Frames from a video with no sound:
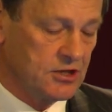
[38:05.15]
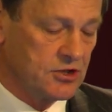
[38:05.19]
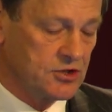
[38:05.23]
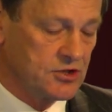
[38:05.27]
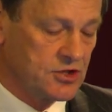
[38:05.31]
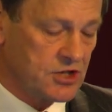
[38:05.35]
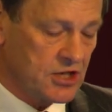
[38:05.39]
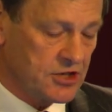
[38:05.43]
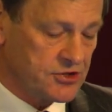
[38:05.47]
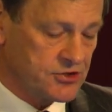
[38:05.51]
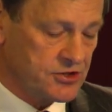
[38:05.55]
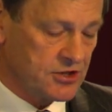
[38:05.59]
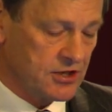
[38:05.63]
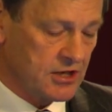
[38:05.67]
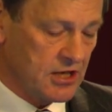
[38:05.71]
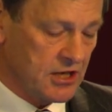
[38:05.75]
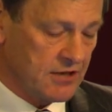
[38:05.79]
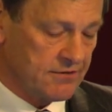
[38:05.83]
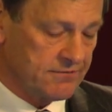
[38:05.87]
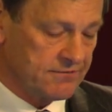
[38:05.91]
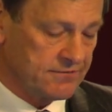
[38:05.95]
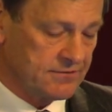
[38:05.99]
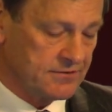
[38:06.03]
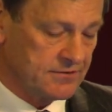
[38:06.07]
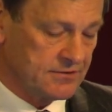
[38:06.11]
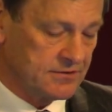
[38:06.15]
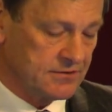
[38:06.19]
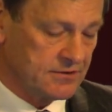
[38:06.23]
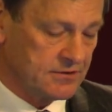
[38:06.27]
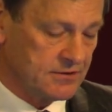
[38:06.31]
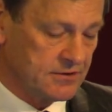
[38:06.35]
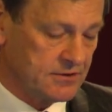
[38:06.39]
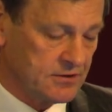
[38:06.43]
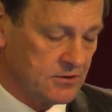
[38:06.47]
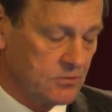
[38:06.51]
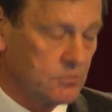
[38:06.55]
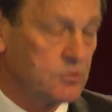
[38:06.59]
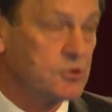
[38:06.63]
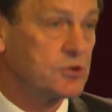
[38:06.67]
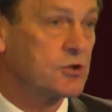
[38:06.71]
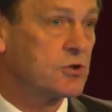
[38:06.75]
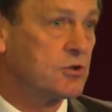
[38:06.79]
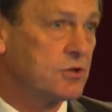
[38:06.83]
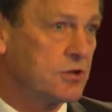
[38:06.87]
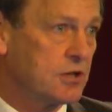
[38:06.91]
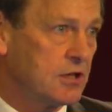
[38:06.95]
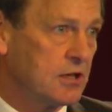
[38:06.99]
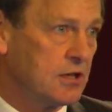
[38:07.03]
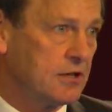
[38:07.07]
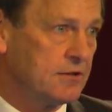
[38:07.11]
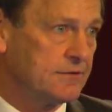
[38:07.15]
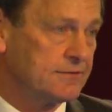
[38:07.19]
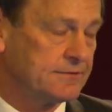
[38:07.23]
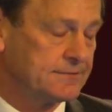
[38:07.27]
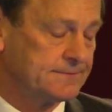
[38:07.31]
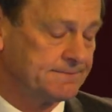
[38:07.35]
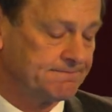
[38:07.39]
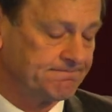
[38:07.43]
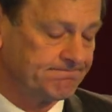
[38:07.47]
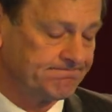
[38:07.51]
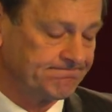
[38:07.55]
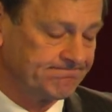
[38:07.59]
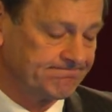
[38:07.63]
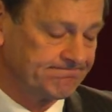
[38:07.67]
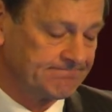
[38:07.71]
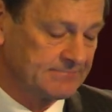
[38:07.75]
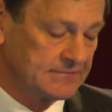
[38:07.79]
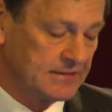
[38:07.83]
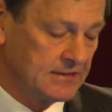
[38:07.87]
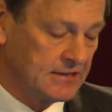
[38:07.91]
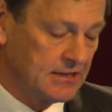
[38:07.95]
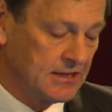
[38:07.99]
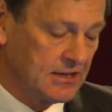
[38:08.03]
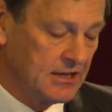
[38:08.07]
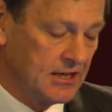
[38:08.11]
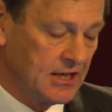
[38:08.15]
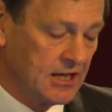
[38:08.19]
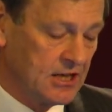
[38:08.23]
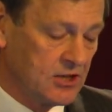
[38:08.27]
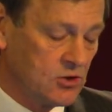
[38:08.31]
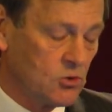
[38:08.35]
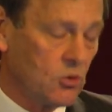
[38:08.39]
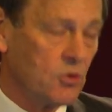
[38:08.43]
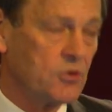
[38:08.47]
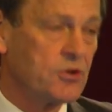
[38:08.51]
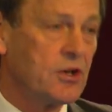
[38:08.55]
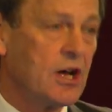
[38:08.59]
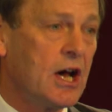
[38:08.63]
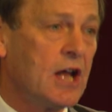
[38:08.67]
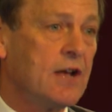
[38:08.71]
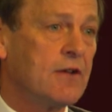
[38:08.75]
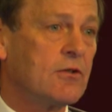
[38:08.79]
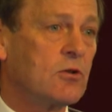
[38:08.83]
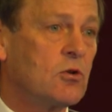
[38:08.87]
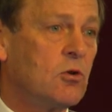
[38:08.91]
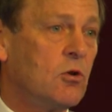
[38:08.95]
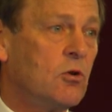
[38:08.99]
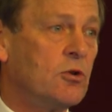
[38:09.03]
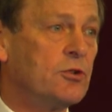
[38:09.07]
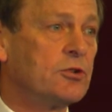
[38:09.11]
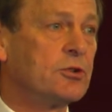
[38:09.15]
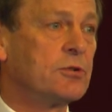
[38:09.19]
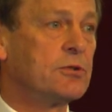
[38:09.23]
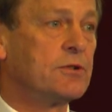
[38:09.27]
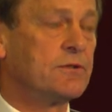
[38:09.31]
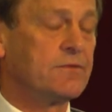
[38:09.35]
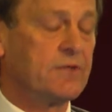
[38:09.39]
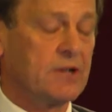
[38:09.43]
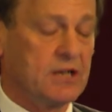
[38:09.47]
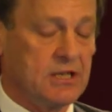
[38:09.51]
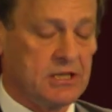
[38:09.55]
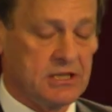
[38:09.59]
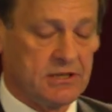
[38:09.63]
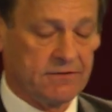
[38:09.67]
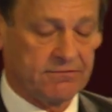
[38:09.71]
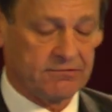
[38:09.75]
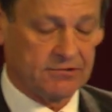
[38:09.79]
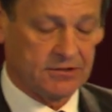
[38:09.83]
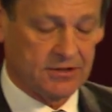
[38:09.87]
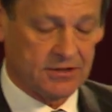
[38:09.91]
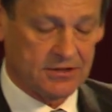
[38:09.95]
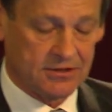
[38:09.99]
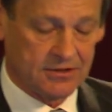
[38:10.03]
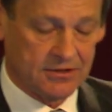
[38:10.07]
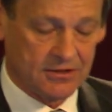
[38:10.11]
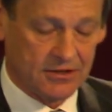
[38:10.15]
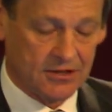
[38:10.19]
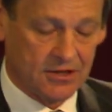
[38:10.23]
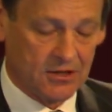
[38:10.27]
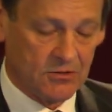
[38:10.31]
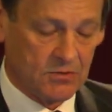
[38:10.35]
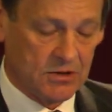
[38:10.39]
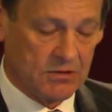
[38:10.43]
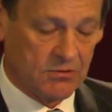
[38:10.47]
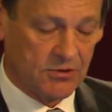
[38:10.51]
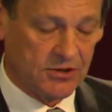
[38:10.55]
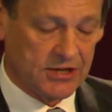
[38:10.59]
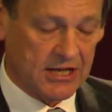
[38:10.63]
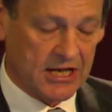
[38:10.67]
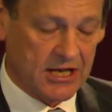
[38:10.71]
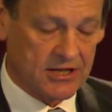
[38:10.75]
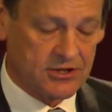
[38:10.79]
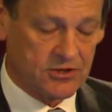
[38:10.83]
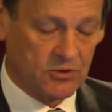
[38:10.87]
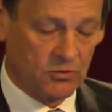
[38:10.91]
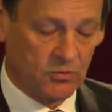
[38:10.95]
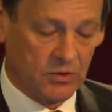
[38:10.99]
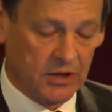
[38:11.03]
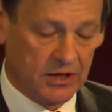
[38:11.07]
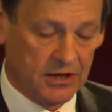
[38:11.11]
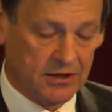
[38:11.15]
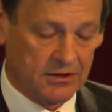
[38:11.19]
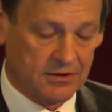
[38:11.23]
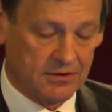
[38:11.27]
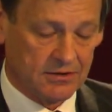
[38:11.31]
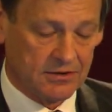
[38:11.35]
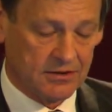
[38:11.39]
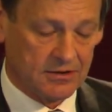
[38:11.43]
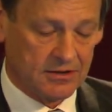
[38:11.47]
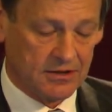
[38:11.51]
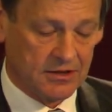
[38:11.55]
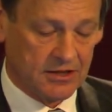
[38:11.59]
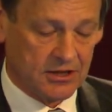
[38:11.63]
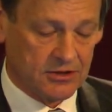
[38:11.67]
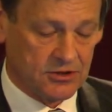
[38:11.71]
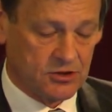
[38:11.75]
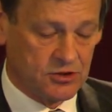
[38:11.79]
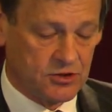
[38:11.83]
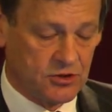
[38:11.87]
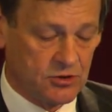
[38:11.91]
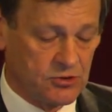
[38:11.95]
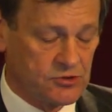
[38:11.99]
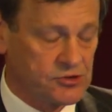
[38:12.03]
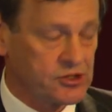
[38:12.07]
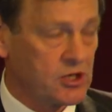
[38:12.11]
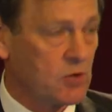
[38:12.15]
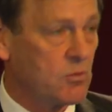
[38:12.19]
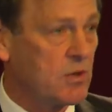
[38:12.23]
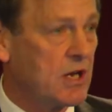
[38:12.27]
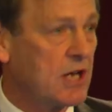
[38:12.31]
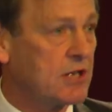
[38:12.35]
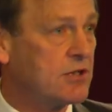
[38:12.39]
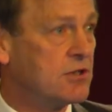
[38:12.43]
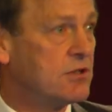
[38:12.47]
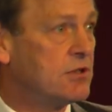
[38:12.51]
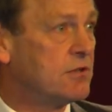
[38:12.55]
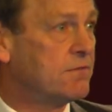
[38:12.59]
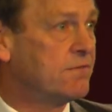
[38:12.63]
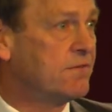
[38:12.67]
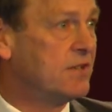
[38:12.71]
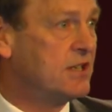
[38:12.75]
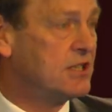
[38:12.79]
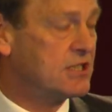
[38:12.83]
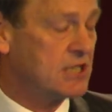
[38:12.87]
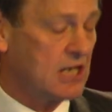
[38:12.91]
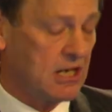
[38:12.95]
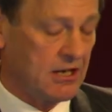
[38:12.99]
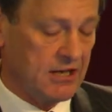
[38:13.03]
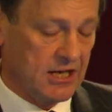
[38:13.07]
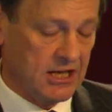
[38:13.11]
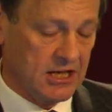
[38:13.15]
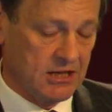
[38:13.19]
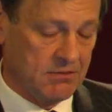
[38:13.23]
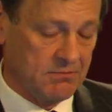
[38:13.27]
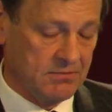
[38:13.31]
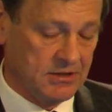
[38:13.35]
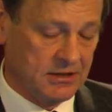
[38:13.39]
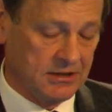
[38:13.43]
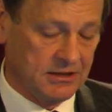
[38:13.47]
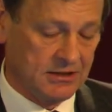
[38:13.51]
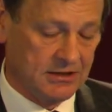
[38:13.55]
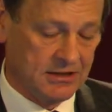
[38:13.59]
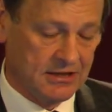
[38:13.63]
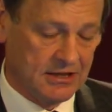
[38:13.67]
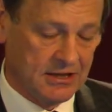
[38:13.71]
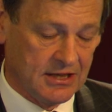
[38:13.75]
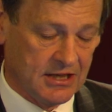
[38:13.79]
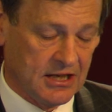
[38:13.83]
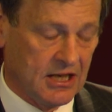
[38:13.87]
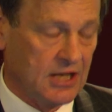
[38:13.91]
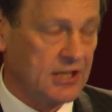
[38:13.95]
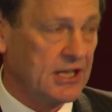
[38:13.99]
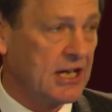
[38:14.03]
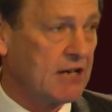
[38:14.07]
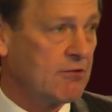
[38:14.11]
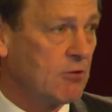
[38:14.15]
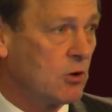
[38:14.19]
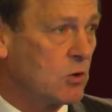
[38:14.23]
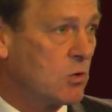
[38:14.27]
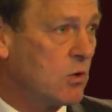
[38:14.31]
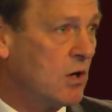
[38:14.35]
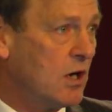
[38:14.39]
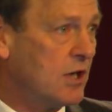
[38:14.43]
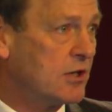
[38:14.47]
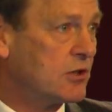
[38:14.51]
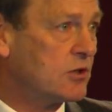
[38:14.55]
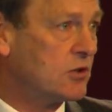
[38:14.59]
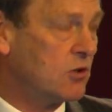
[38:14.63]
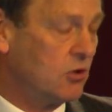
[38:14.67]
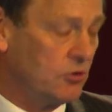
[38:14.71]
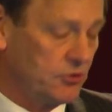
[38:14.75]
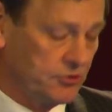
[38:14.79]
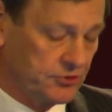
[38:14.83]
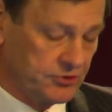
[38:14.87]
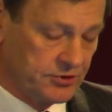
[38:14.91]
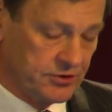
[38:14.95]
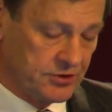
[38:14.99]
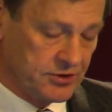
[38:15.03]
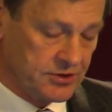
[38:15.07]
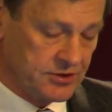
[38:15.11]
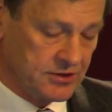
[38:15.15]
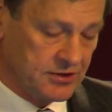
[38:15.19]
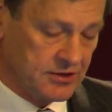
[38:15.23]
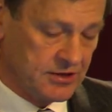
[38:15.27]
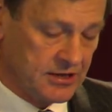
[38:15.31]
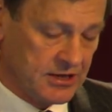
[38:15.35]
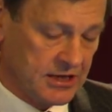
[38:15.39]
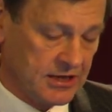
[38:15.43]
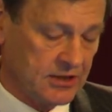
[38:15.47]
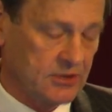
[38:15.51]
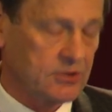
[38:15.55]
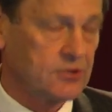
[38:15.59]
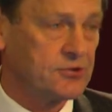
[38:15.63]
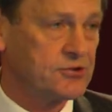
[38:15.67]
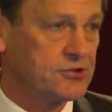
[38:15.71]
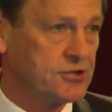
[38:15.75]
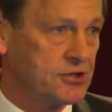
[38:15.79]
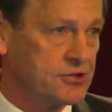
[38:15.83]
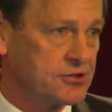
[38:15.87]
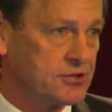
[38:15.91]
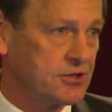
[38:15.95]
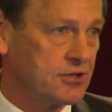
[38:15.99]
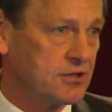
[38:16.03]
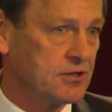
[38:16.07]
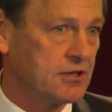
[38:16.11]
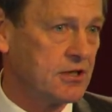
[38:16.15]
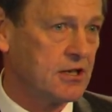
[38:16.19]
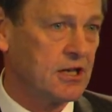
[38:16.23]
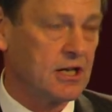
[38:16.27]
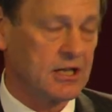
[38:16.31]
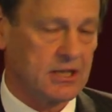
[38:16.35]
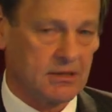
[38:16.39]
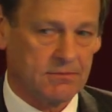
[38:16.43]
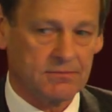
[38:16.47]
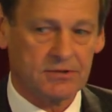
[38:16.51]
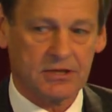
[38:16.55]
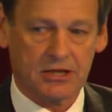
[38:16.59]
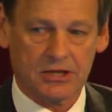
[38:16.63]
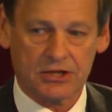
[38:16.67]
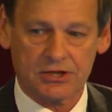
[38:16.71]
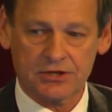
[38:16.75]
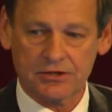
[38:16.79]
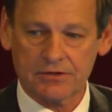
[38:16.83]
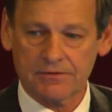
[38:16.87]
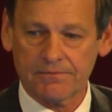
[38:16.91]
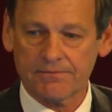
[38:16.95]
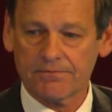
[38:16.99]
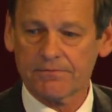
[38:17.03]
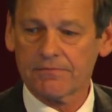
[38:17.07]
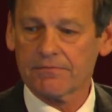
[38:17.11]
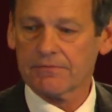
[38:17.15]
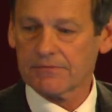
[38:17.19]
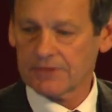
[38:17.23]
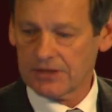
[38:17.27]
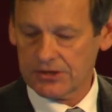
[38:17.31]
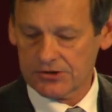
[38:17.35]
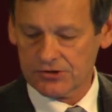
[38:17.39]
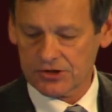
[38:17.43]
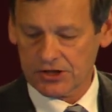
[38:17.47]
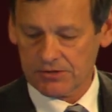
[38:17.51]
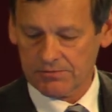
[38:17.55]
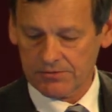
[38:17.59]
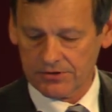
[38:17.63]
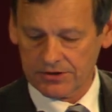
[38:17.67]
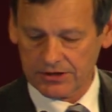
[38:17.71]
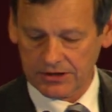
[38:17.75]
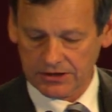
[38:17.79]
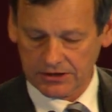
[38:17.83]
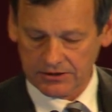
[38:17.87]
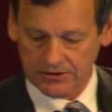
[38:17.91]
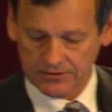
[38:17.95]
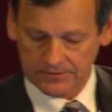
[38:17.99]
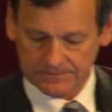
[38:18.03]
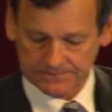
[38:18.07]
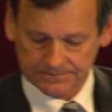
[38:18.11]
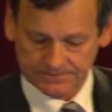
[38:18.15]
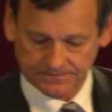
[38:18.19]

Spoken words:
Just enough was good enough. In Northern Ireland, of course, it was very different. We were there to win. To do so, we had to defeat our enemy, and that required constant and consistent adaptation. Ladies and gentlemen, thank you.